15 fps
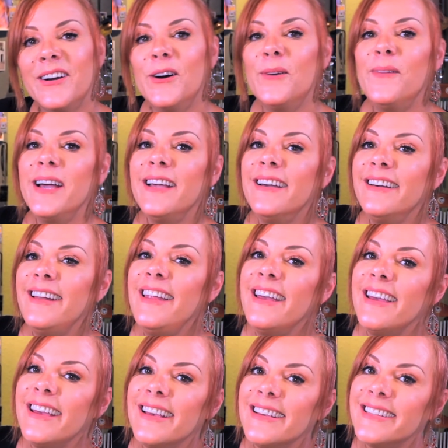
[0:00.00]
Oh my
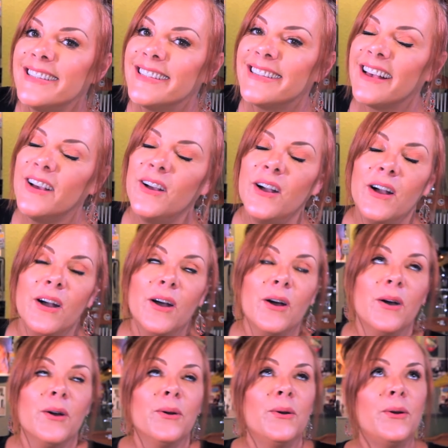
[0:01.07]
goodness.
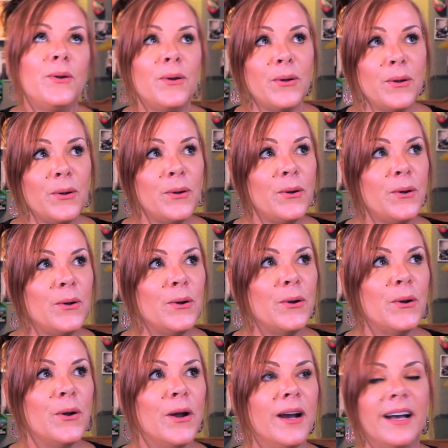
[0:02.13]
Whew.